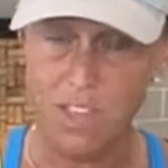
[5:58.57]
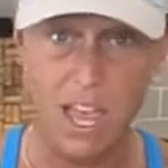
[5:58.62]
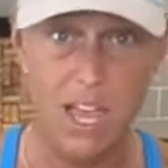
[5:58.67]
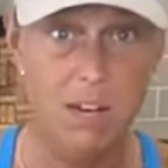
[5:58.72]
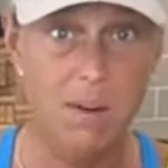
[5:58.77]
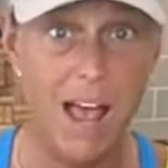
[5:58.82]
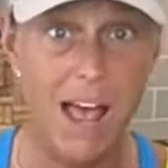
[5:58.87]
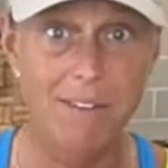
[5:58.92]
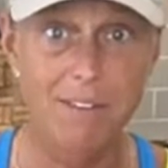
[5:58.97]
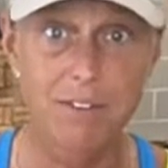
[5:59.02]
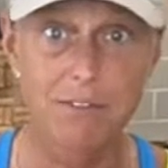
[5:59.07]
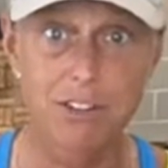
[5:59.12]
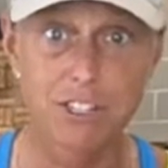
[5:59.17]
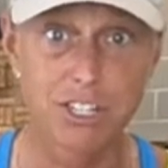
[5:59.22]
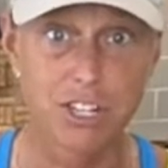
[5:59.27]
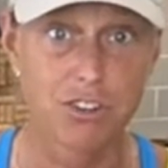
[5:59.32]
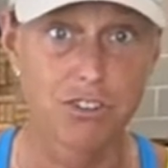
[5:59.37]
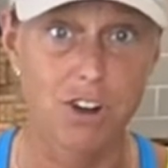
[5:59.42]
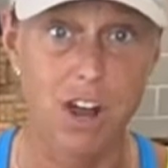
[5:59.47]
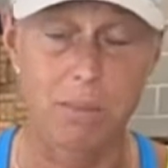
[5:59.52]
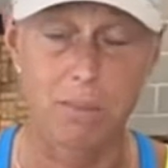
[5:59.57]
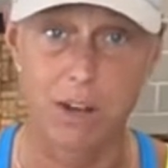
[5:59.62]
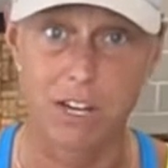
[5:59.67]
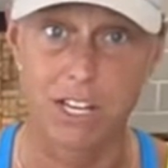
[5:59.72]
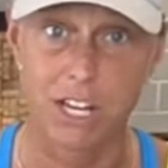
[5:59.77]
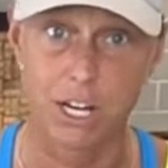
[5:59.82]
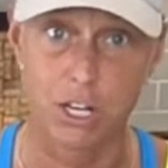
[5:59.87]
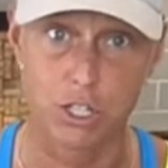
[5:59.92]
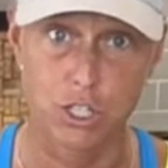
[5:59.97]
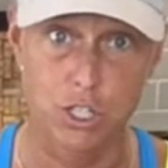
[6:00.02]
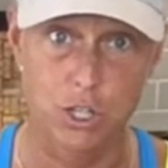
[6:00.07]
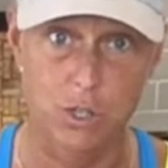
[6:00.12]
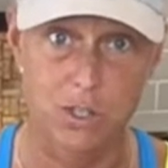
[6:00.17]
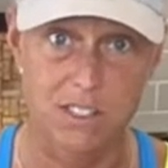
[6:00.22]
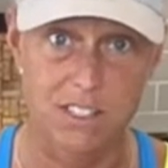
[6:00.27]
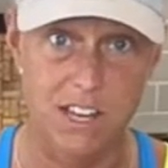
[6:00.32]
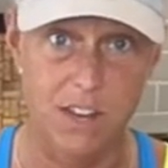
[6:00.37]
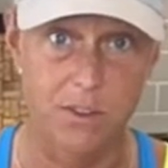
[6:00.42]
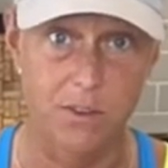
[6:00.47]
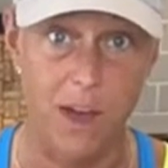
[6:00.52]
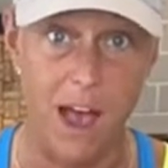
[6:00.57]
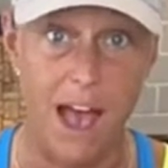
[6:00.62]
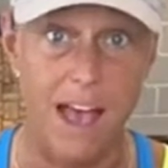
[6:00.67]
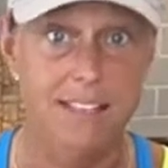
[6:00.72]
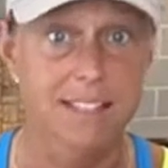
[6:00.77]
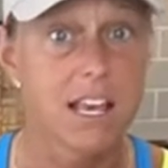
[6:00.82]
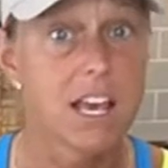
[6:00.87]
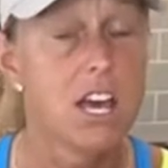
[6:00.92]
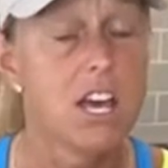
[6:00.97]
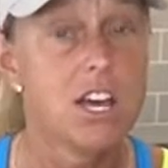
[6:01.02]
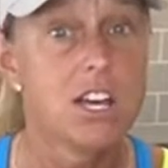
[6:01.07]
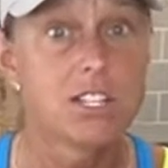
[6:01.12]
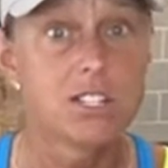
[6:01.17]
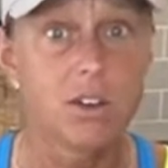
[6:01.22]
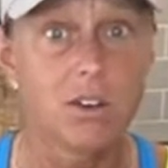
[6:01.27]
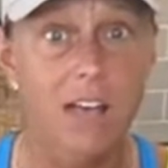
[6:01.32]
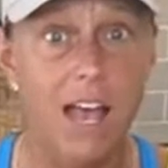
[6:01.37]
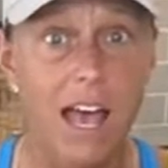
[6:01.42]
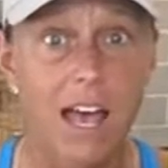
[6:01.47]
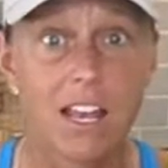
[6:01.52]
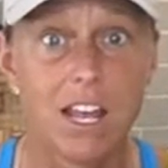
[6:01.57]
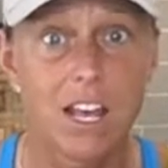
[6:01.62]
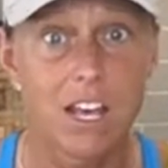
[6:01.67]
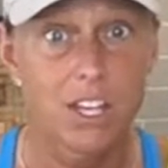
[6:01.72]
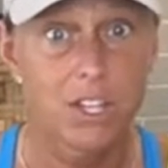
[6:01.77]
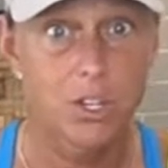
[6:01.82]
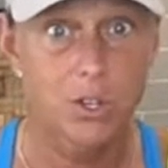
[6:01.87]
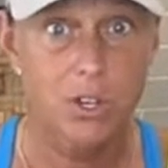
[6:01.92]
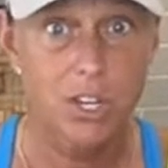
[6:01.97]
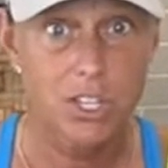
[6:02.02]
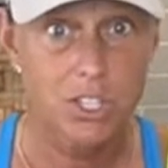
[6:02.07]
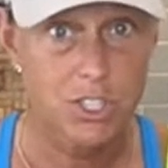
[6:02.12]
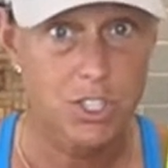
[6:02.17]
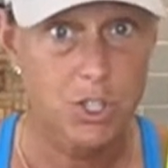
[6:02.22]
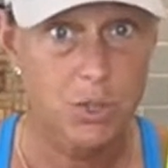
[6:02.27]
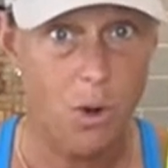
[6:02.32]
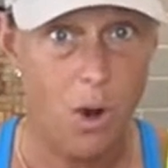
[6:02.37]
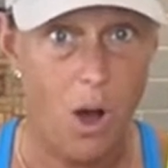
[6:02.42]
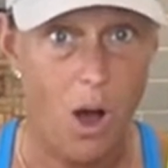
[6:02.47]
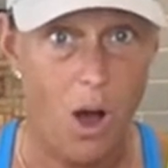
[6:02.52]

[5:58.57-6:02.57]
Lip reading: and have it for dinner on Monday or Tuesday, you guys. So again, you can do